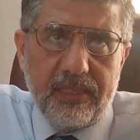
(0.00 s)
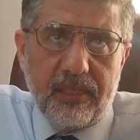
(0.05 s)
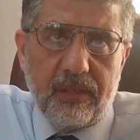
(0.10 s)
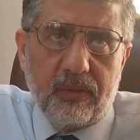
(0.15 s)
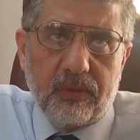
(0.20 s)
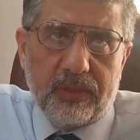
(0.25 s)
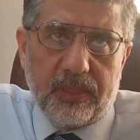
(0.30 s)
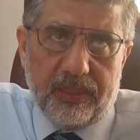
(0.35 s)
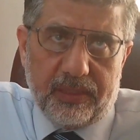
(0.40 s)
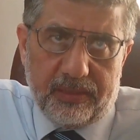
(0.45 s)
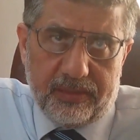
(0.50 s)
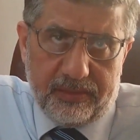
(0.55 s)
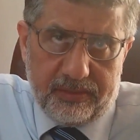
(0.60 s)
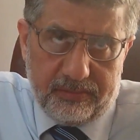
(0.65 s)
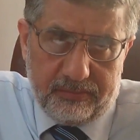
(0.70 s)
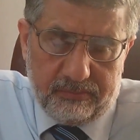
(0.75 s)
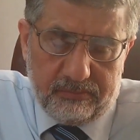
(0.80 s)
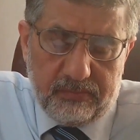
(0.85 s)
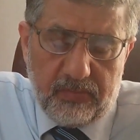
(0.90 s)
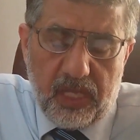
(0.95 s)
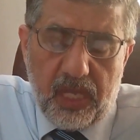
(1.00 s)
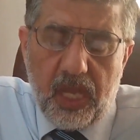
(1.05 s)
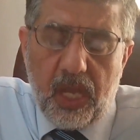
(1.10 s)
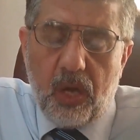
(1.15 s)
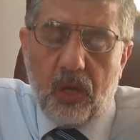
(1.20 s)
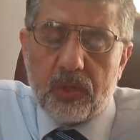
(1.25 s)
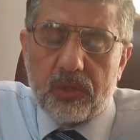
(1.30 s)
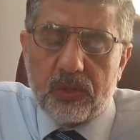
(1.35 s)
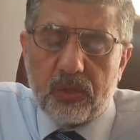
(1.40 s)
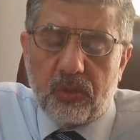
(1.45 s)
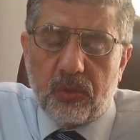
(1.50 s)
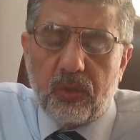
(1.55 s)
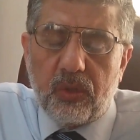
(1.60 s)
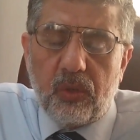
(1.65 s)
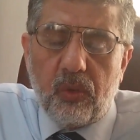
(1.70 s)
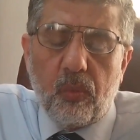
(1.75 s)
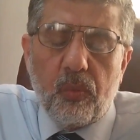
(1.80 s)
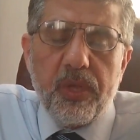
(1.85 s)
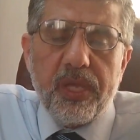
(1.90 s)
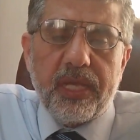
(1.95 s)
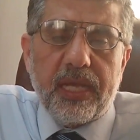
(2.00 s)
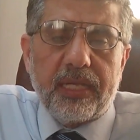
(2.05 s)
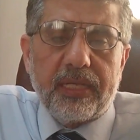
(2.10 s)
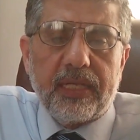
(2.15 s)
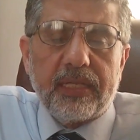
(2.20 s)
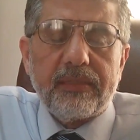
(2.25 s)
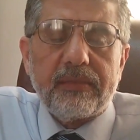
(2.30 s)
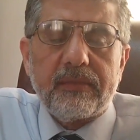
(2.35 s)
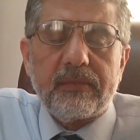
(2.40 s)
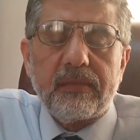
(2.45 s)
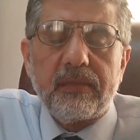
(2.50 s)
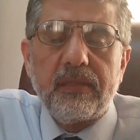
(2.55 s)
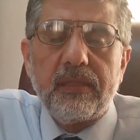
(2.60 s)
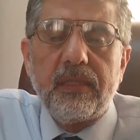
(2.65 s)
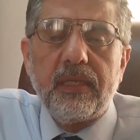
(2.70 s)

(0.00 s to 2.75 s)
or so we cannot